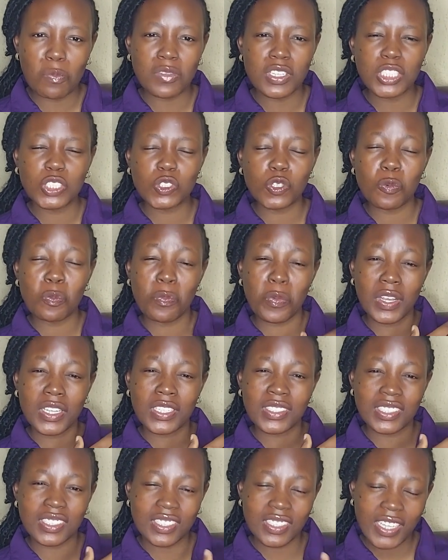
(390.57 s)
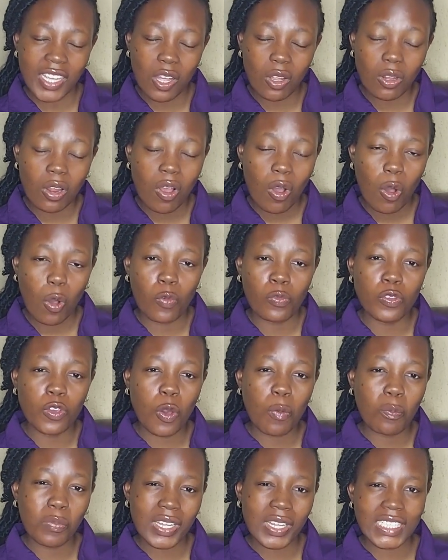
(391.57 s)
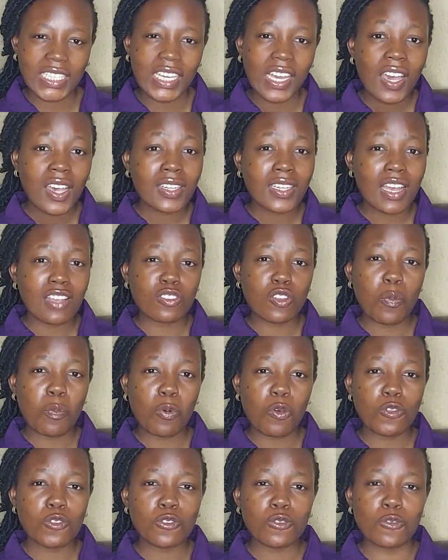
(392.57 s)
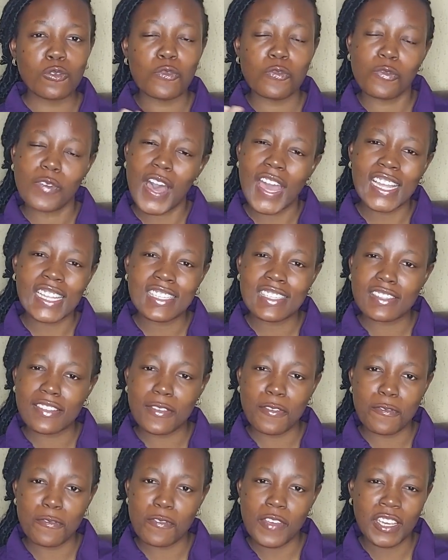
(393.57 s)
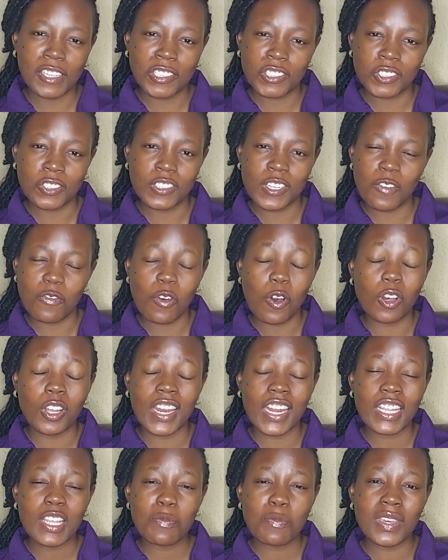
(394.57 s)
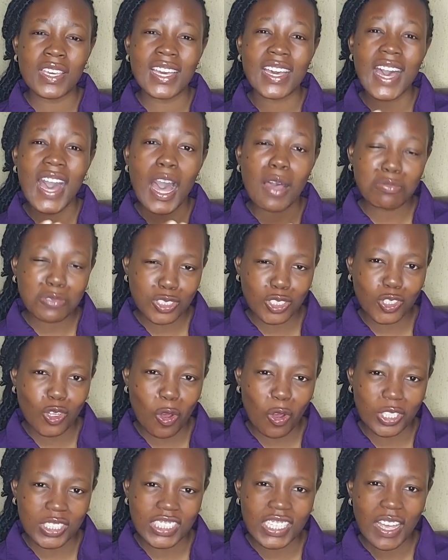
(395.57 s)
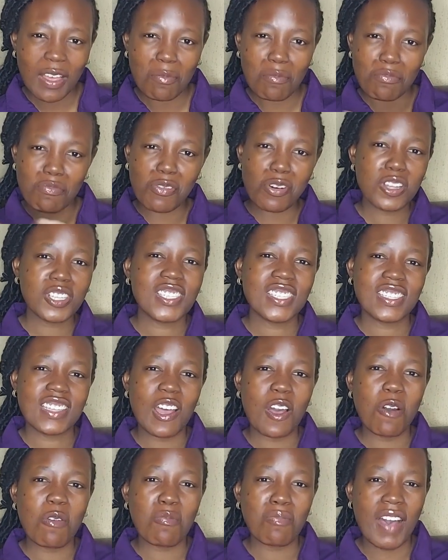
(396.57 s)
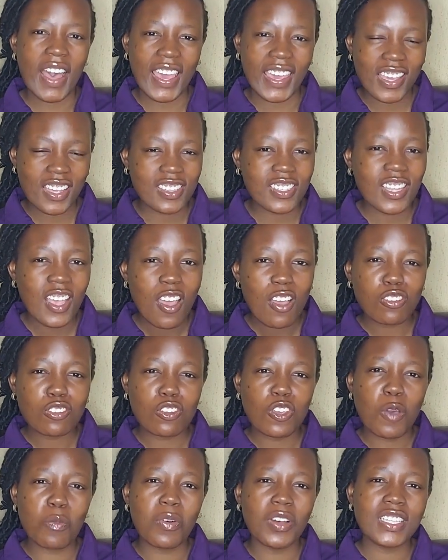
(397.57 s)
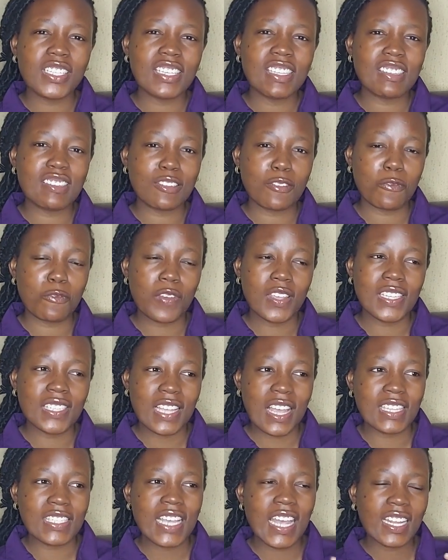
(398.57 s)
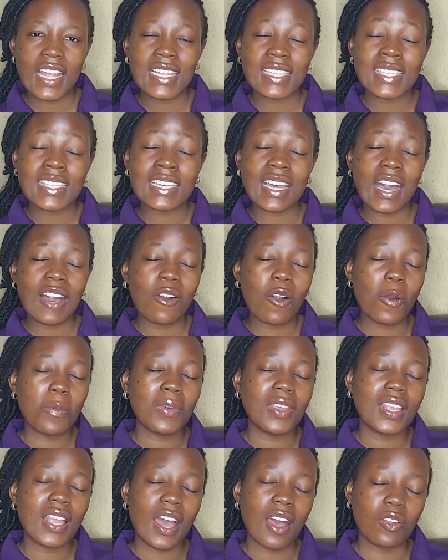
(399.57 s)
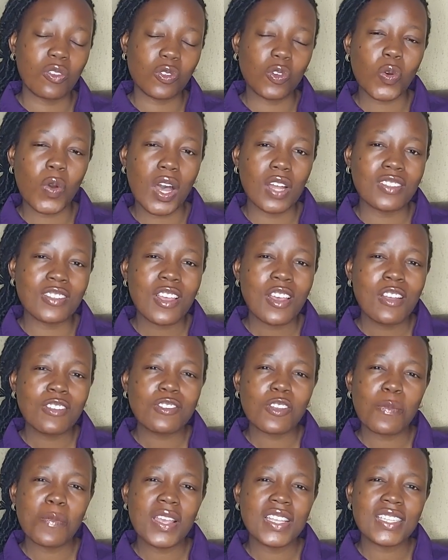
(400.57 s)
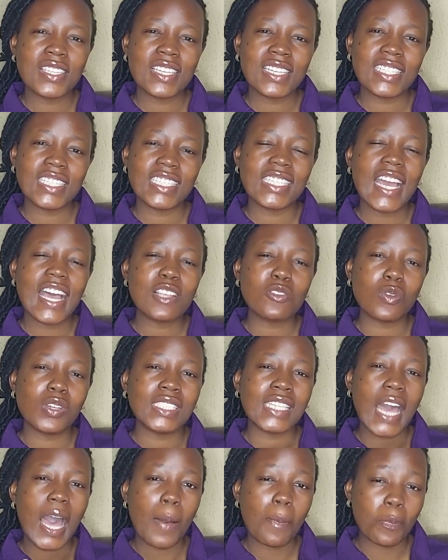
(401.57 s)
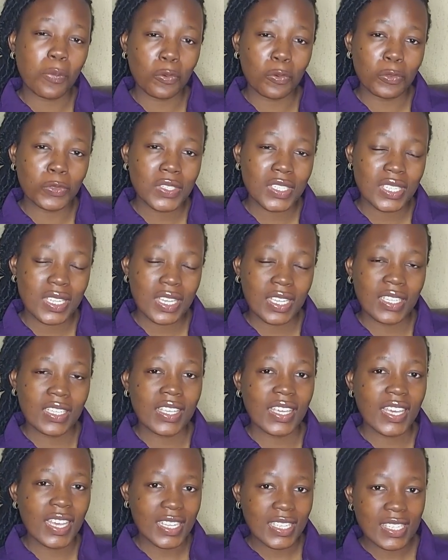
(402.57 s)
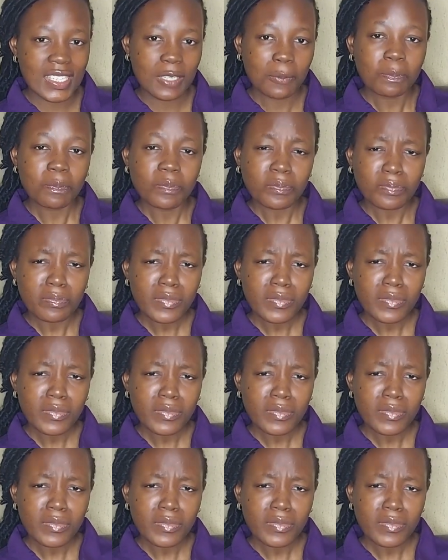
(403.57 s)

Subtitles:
your military personnel of your body that are supposed to fight infection, they've already been captured, brought down by AIDS. So your body is defenseless. Anything can come in and go out. So basically, that's what happens in AIDS.